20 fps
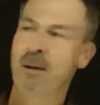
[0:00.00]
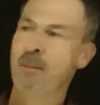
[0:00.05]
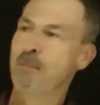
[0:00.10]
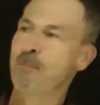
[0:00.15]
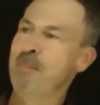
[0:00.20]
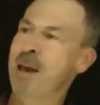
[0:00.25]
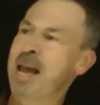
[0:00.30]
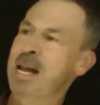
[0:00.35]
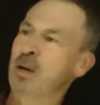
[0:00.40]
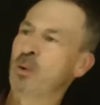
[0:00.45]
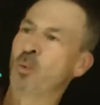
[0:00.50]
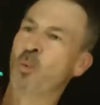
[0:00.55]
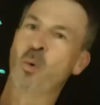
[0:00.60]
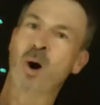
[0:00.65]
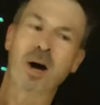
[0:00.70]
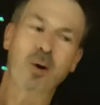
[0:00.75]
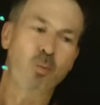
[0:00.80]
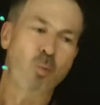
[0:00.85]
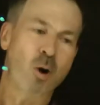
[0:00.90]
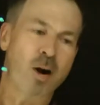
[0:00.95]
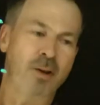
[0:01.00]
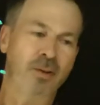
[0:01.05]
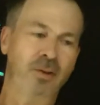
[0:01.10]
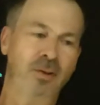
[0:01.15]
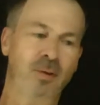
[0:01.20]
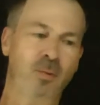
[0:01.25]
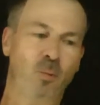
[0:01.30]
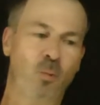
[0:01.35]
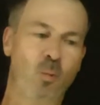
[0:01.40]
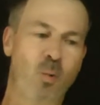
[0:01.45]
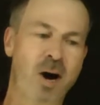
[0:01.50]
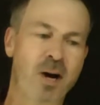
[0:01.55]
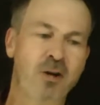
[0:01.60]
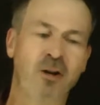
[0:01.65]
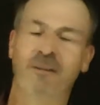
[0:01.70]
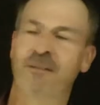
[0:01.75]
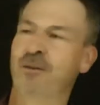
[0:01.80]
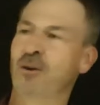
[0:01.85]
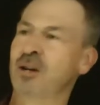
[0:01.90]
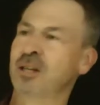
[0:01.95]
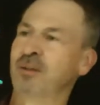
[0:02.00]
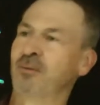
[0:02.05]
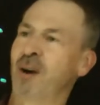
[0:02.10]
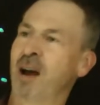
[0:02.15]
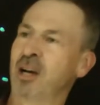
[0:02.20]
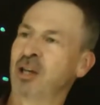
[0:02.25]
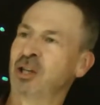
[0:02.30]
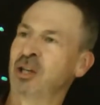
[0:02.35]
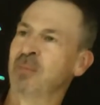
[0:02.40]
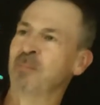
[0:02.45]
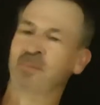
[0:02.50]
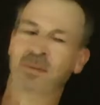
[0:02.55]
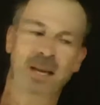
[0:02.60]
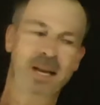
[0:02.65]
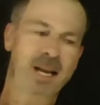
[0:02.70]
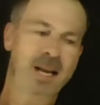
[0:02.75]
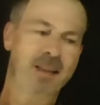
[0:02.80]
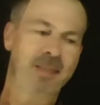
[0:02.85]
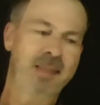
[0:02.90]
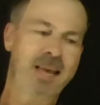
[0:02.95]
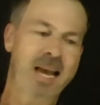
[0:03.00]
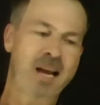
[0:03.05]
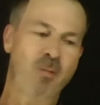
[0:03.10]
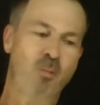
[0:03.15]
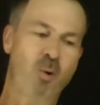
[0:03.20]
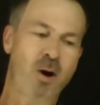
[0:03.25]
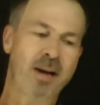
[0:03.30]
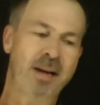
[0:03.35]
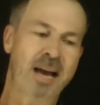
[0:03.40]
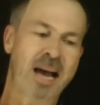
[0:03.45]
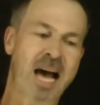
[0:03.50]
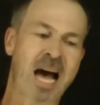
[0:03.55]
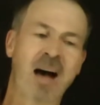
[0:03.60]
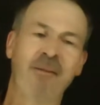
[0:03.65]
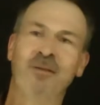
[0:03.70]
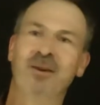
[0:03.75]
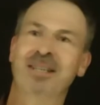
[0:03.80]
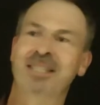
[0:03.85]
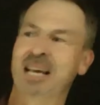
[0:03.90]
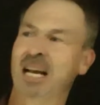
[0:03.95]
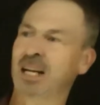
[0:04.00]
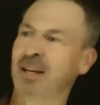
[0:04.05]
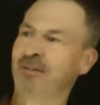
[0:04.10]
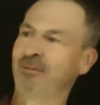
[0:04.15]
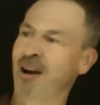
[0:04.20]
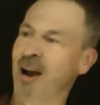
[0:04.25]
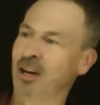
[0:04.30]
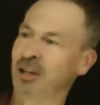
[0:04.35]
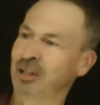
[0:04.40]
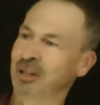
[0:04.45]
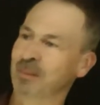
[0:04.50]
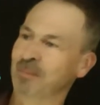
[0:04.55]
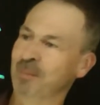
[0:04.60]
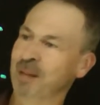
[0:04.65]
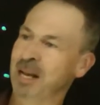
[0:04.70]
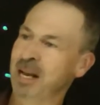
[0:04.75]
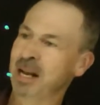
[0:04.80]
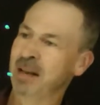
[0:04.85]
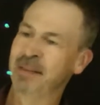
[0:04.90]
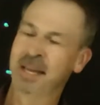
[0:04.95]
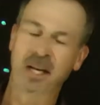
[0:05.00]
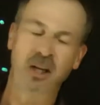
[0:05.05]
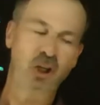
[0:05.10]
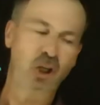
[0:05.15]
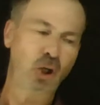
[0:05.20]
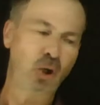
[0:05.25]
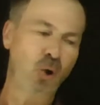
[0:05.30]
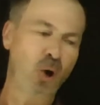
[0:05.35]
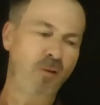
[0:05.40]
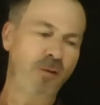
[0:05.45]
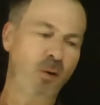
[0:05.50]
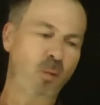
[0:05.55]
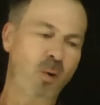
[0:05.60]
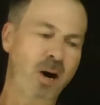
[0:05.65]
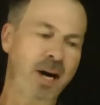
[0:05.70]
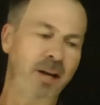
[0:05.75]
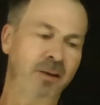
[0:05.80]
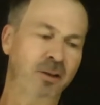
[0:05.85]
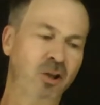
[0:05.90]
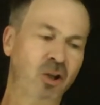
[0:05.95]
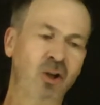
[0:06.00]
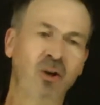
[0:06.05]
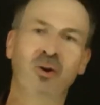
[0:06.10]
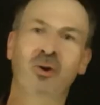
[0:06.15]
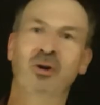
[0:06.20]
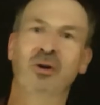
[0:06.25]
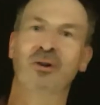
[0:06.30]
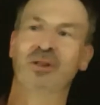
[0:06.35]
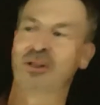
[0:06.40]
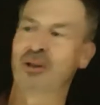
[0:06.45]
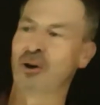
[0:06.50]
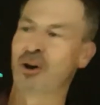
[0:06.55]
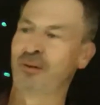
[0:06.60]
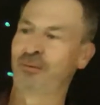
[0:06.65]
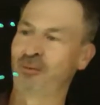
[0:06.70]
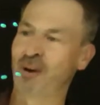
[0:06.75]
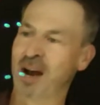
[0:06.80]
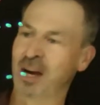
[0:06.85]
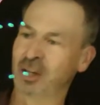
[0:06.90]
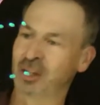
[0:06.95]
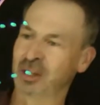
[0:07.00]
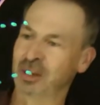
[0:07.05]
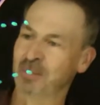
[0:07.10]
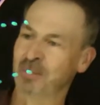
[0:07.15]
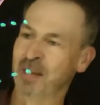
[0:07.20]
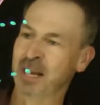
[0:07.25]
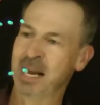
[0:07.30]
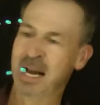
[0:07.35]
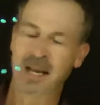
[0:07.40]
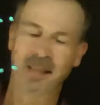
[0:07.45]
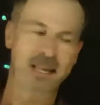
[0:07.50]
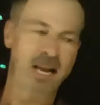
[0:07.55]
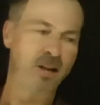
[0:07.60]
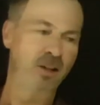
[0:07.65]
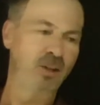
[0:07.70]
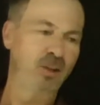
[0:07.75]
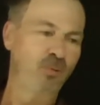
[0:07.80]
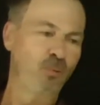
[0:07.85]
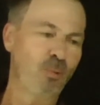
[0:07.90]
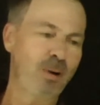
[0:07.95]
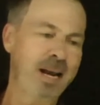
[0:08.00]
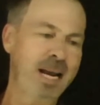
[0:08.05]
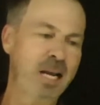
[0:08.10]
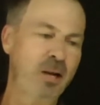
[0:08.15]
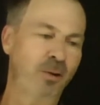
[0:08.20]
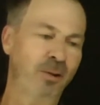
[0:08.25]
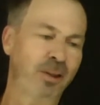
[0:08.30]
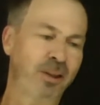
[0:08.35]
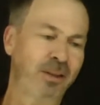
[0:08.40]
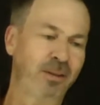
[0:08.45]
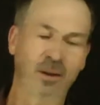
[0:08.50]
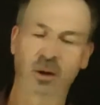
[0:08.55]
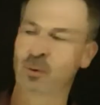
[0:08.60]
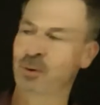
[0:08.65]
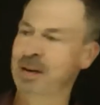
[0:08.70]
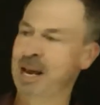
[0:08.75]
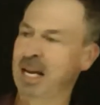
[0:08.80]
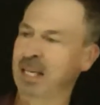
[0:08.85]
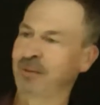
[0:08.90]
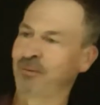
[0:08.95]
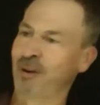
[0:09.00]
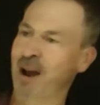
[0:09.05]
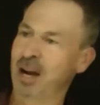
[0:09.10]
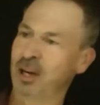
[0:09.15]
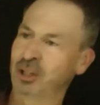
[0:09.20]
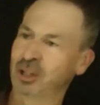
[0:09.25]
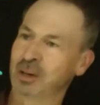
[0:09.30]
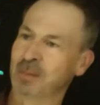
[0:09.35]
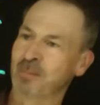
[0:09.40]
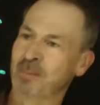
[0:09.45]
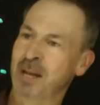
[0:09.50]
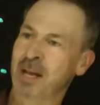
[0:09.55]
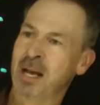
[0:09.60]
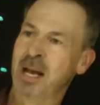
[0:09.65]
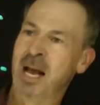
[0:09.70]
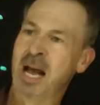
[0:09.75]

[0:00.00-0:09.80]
Make 1/1, 1 your first fraction, then 1/2 your second fraction, then 2/1, 2 your third fraction, then 3 your next fraction.